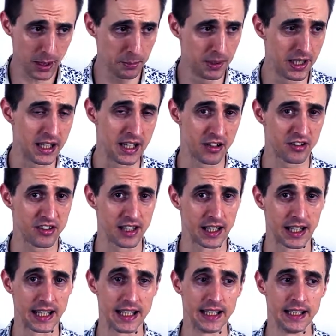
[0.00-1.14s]

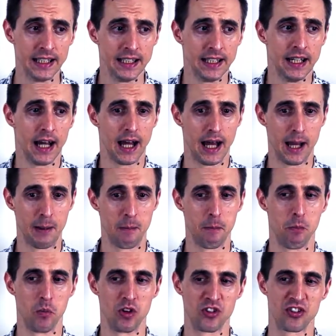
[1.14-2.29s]
PESTLE,
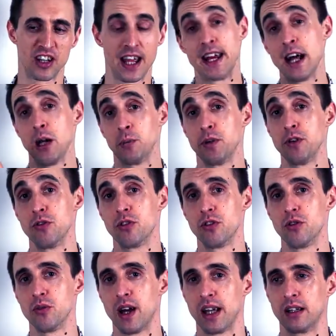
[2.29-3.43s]
which can help you
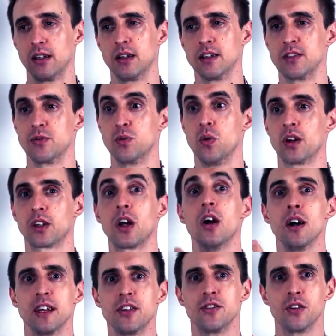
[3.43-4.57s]
to analyse what
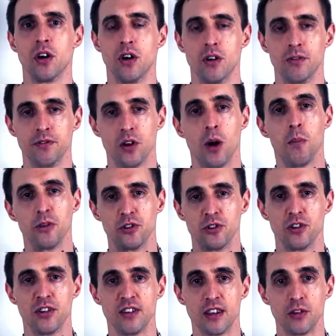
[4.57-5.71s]
kinds of
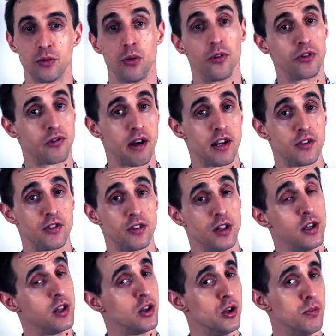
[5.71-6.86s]
opportunities or threats
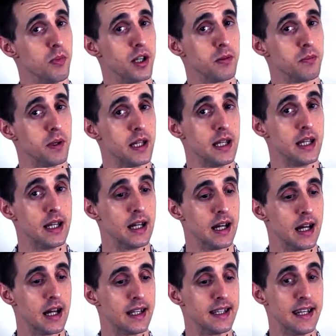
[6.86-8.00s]
you might be
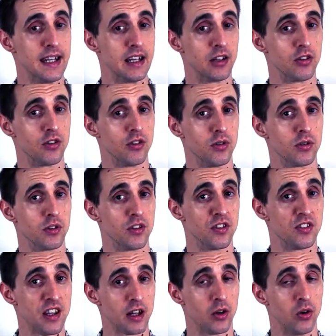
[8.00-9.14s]
needing to
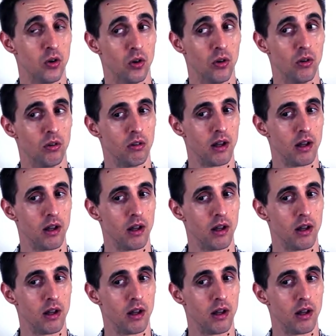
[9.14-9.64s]
consider or